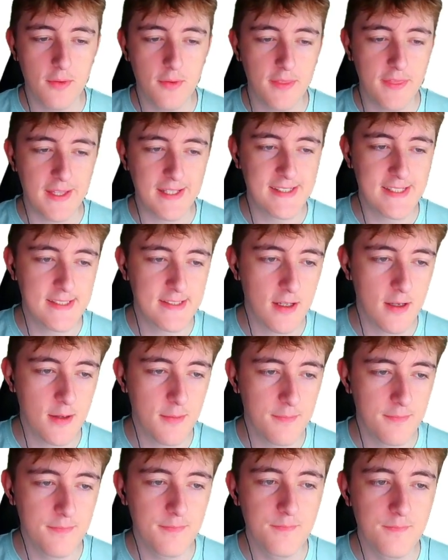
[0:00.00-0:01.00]
this is
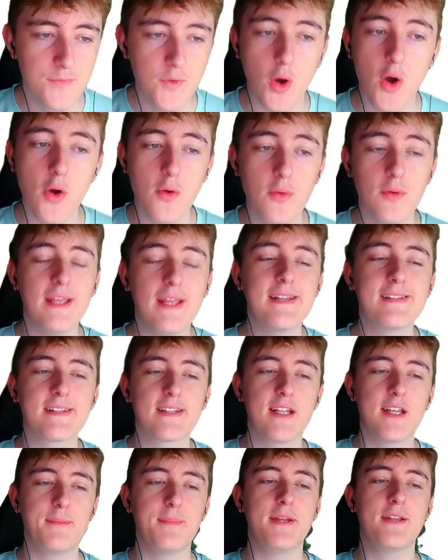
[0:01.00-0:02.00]
not only is it
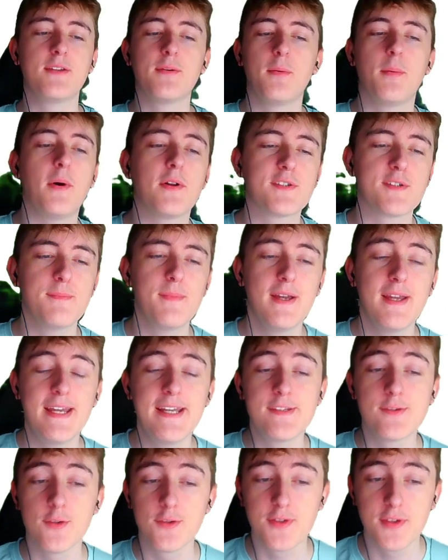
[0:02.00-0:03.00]
going to be double bottom,
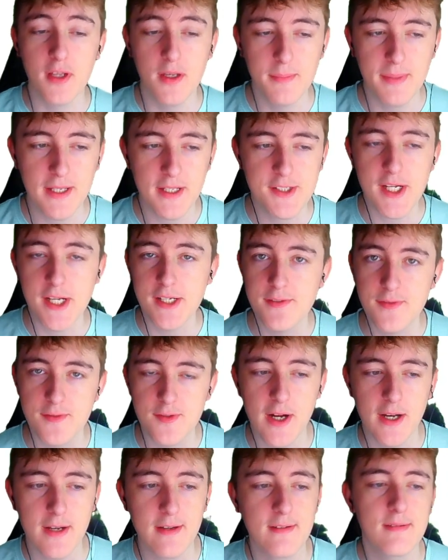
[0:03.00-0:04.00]
it's also going to be a change of
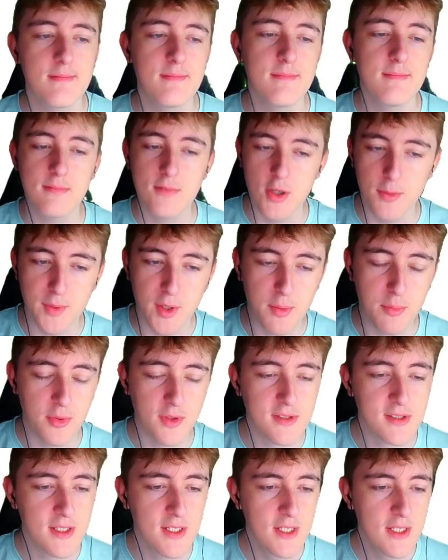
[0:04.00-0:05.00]
trend coming
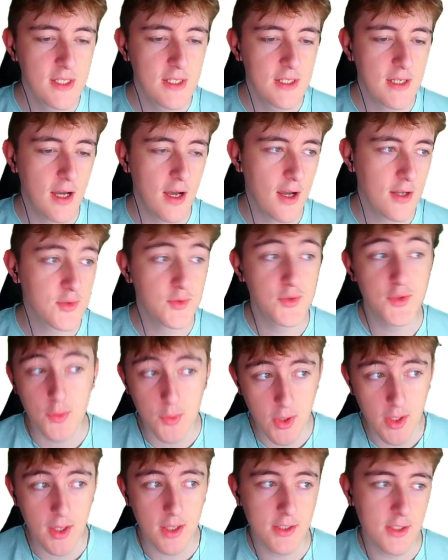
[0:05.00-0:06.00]
upwards. So we do
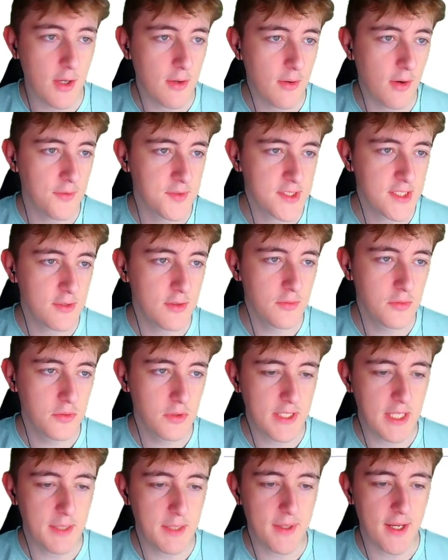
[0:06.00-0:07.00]
want to obviously
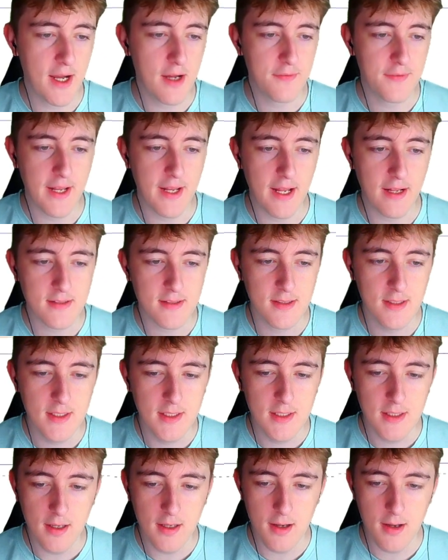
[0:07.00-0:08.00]
keep an eye out for that.
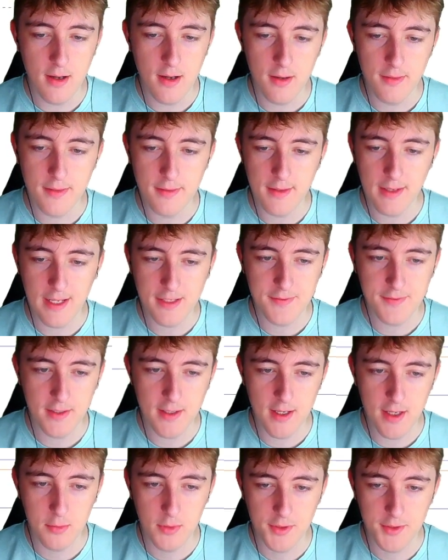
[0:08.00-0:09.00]
The last thing
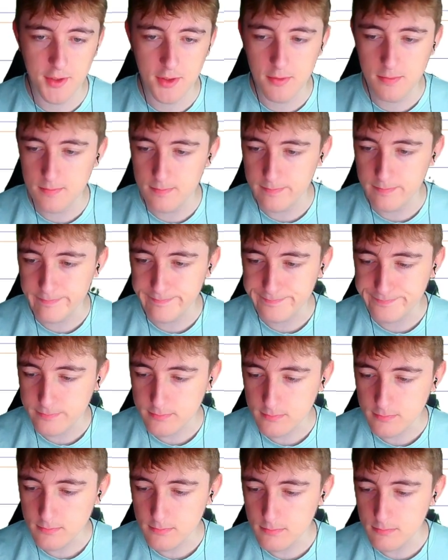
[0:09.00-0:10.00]
I will do
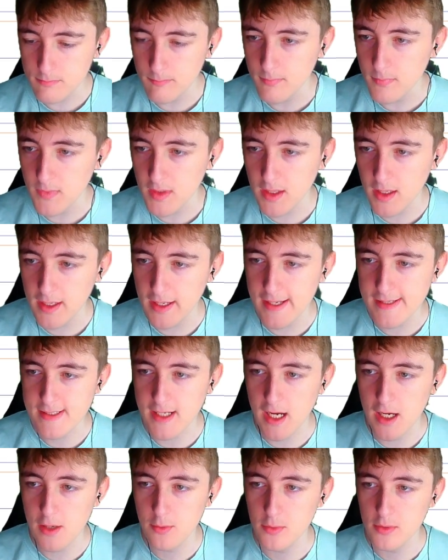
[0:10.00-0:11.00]
is
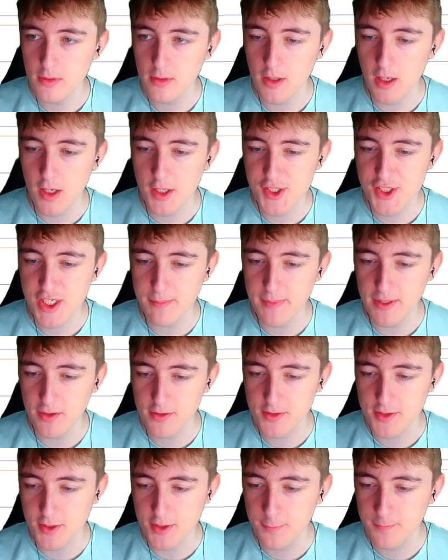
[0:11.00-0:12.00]
I will shimmy
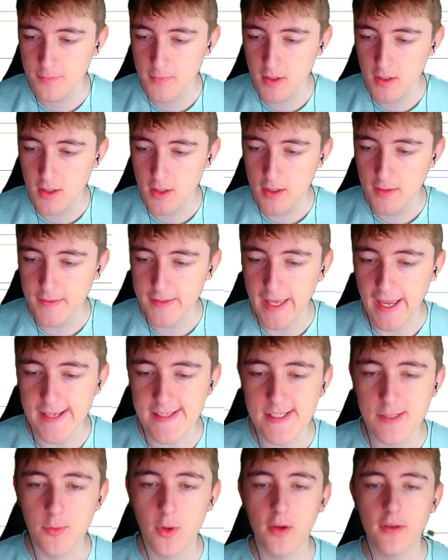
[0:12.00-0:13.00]
onto the
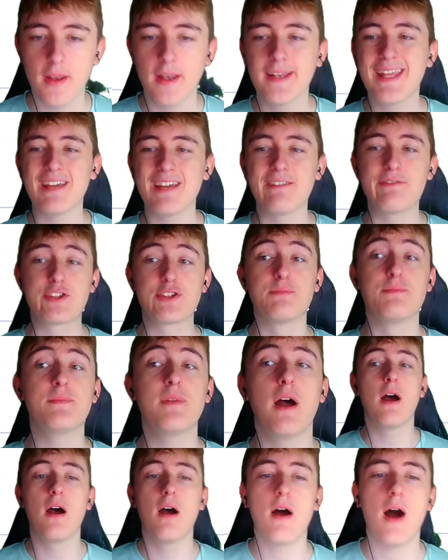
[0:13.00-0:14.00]
81 and give some
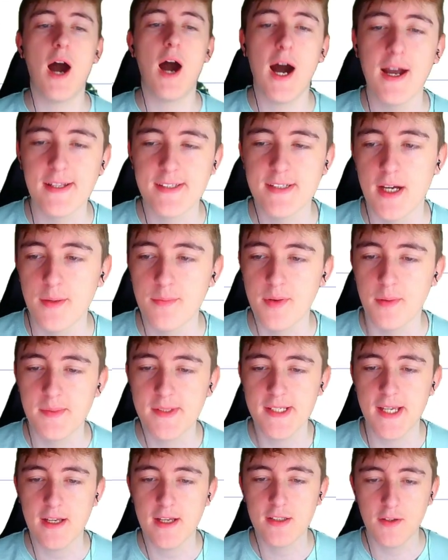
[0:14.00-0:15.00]
higher time frame
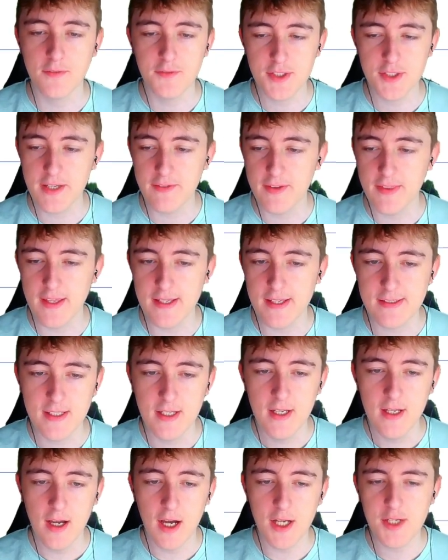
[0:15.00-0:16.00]
TA, because I've just given this.
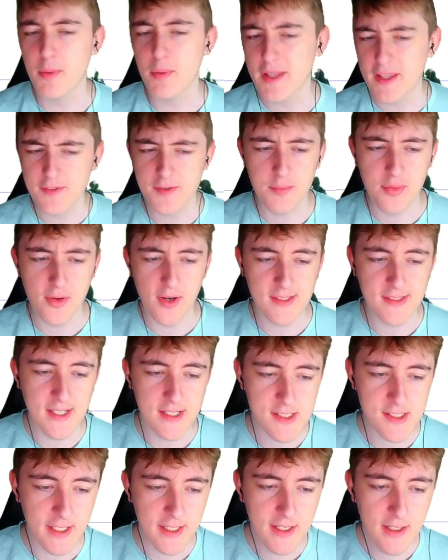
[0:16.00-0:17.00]
I should probably give some prices
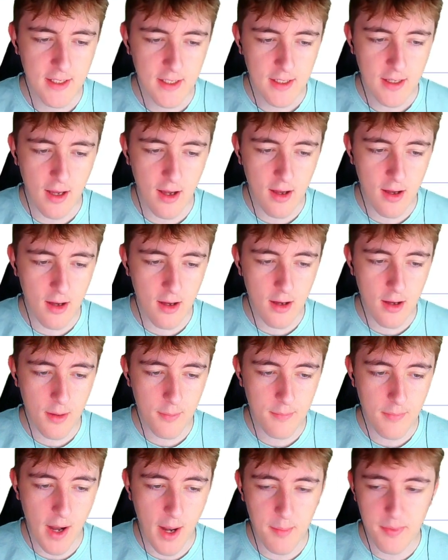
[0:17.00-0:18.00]
actually.
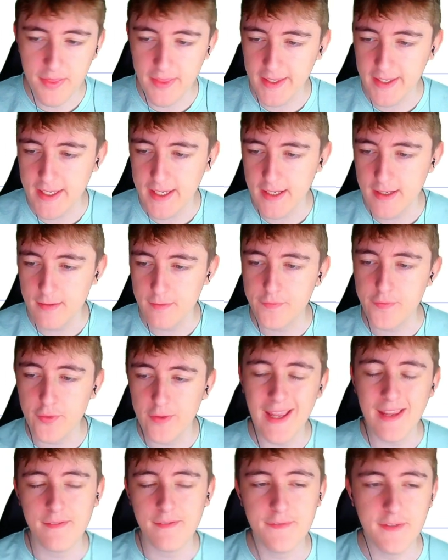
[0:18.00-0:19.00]
I'm thinking
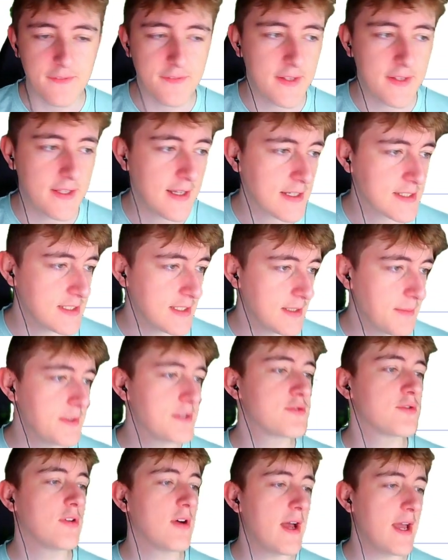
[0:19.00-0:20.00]
3850. Actually, let me
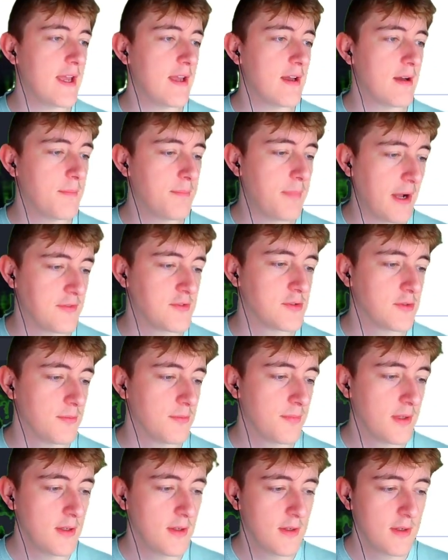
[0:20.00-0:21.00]
draw a path tool
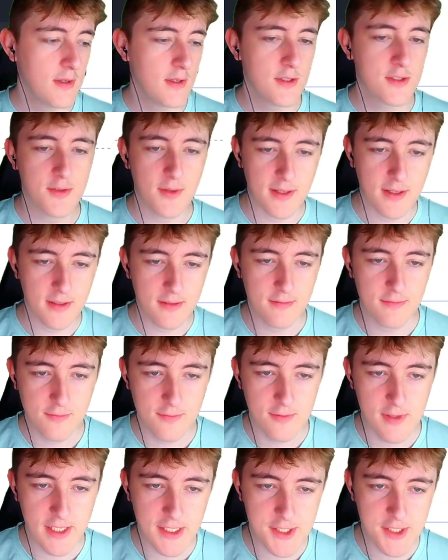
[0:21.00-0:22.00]
so I can
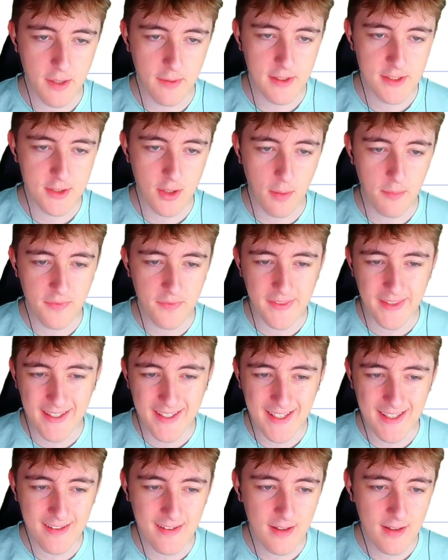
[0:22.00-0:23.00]
really show it. So I'm
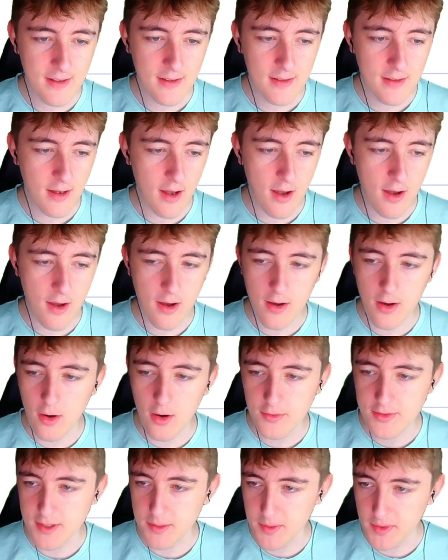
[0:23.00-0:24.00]
thinking,
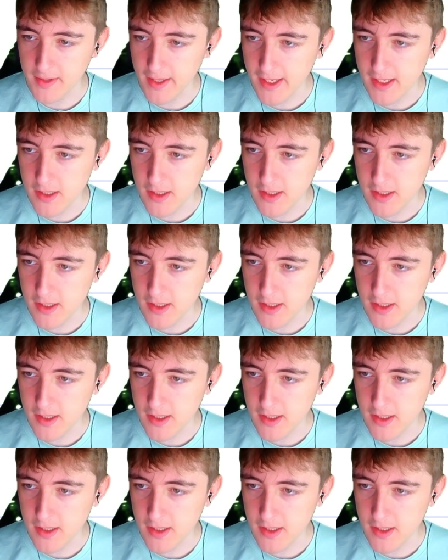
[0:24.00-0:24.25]
obviously I'm on the